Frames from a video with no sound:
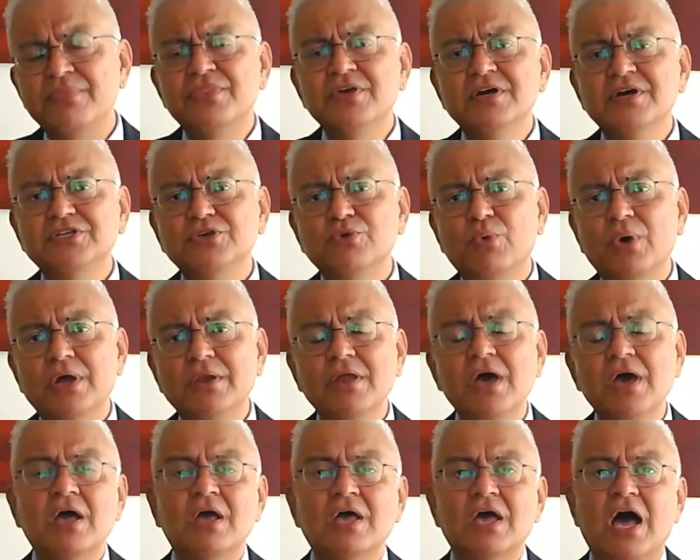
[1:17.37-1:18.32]

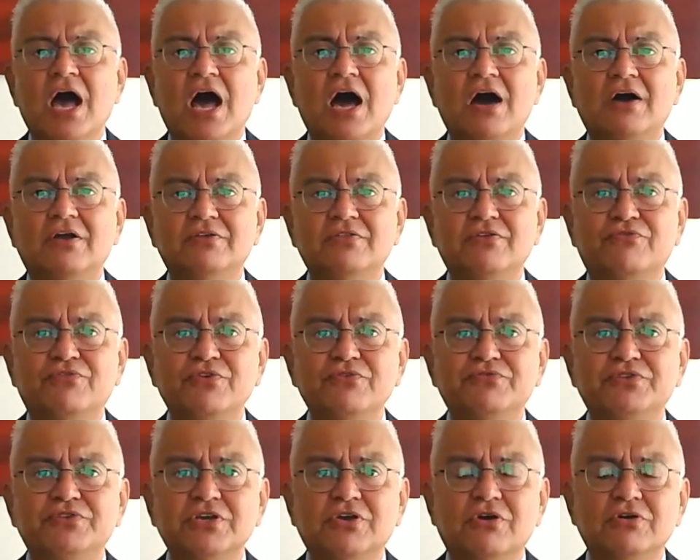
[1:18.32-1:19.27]
31 out of the
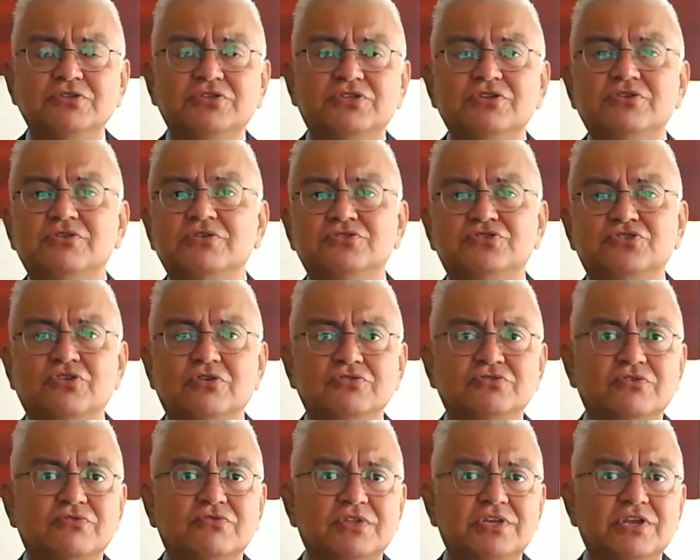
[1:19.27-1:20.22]
50 constituent
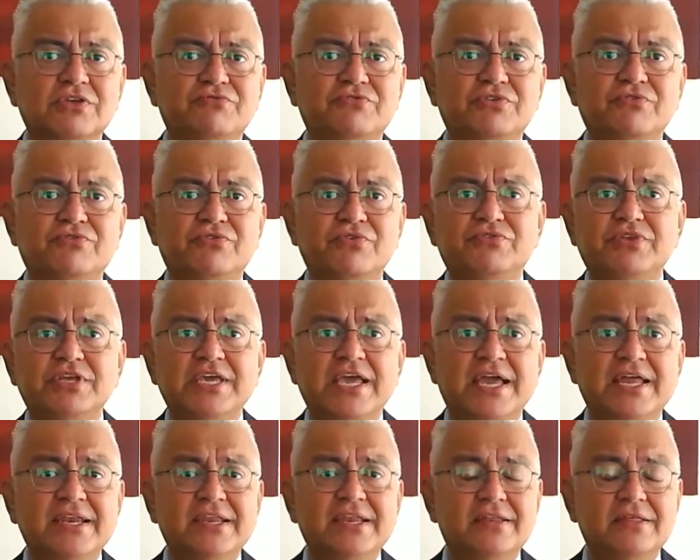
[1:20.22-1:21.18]
stocks of the Nifty 50
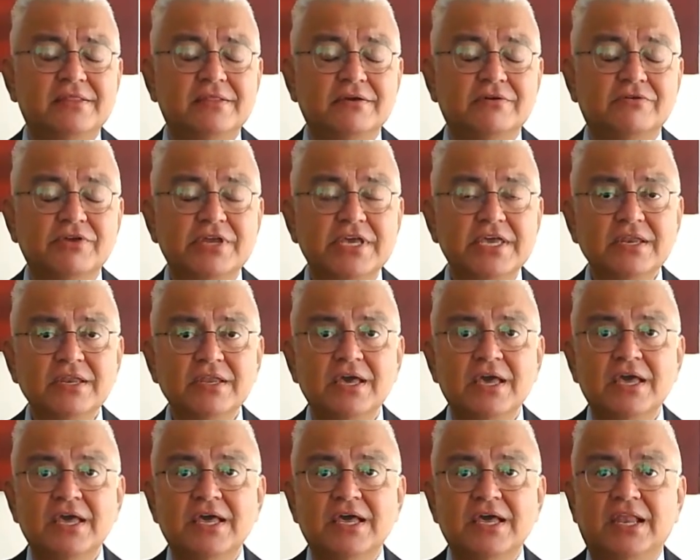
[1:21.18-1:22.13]
ended in the
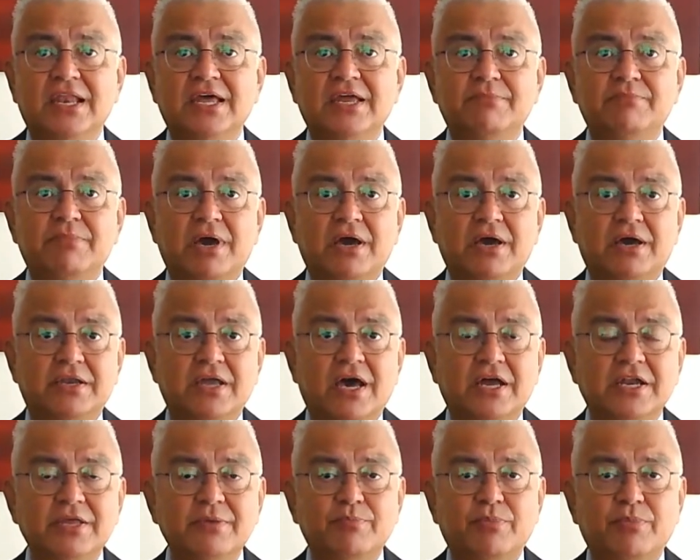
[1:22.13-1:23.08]
green, led by
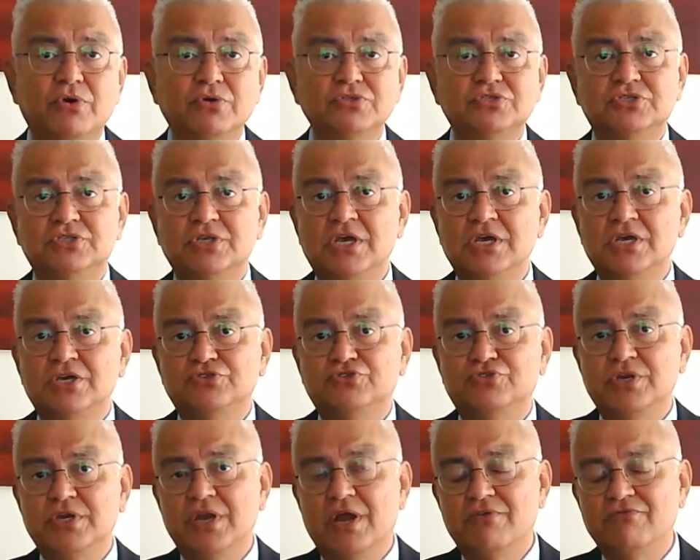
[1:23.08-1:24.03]
Adani Ports,
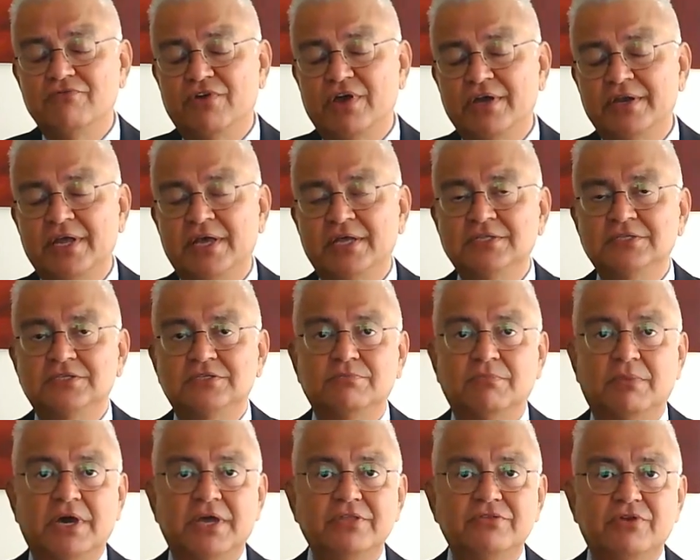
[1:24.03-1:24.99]
Shriram Finance,
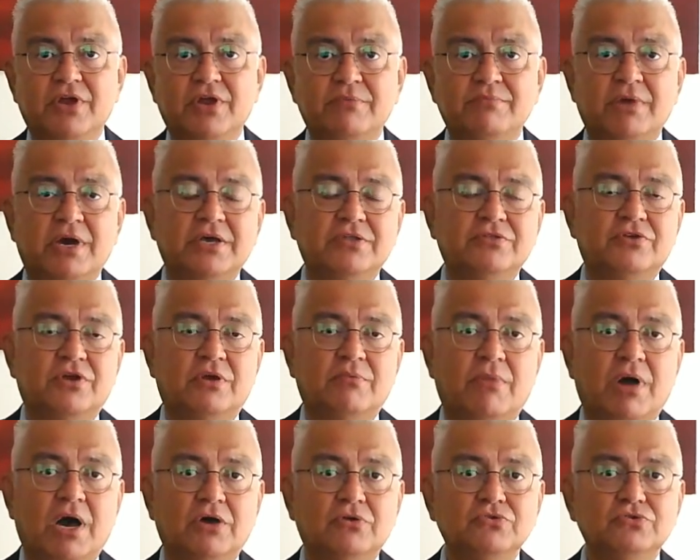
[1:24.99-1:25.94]
Mahindra & Mahindra,
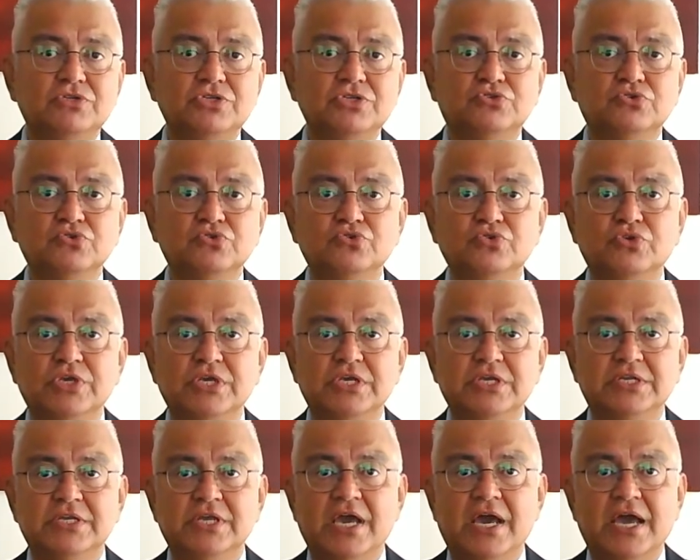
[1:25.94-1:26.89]
Maruti
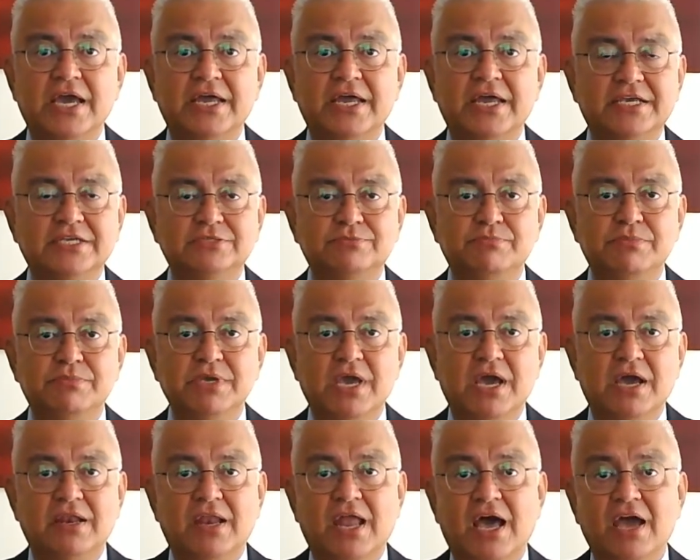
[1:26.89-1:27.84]
Suzuki India, and
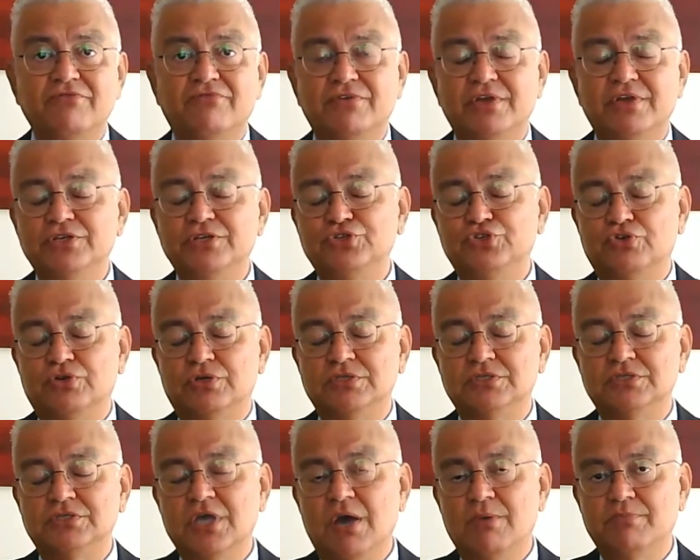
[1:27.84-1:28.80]
SBI Life
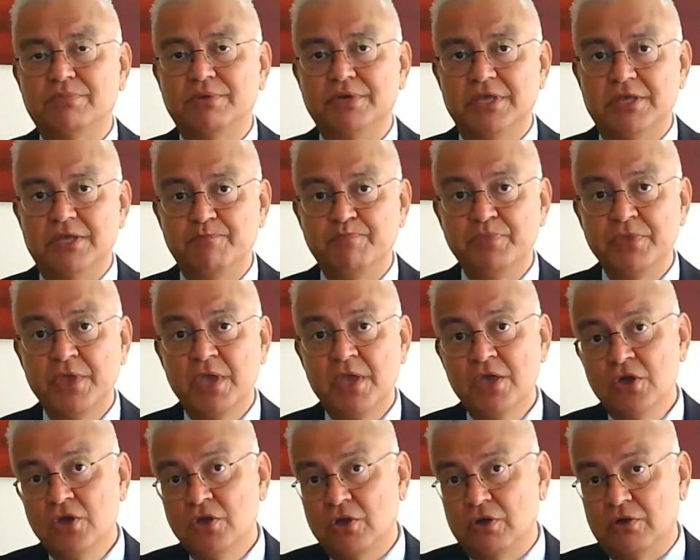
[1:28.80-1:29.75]
Insurance Company.
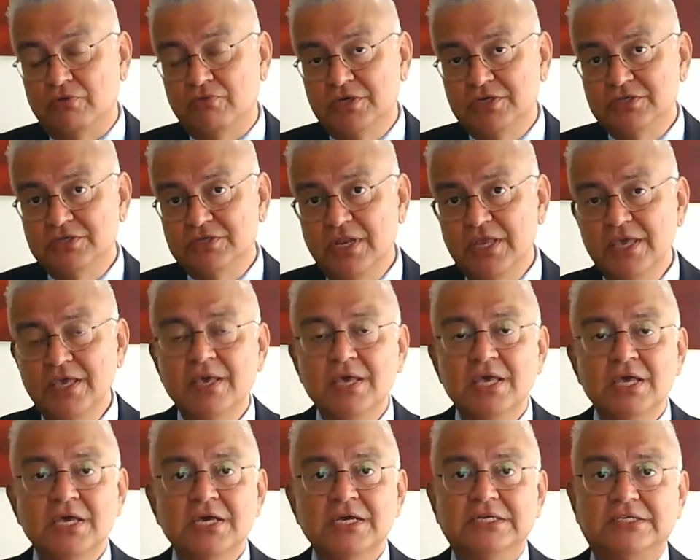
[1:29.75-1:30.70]
Conversely,
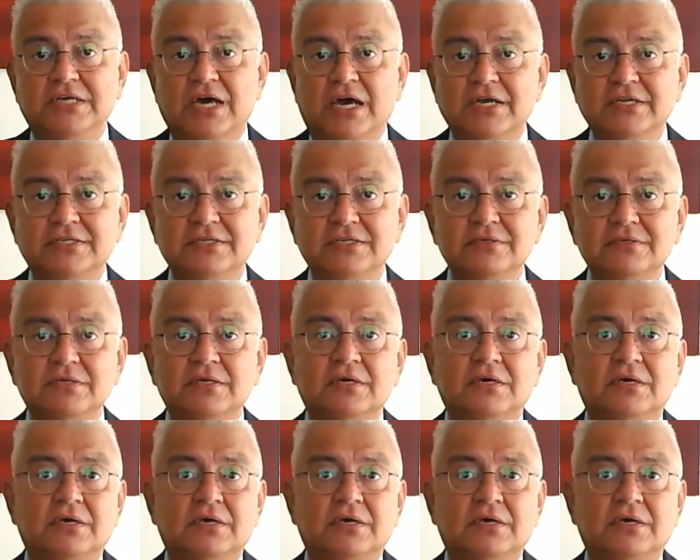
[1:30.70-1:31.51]
Titan,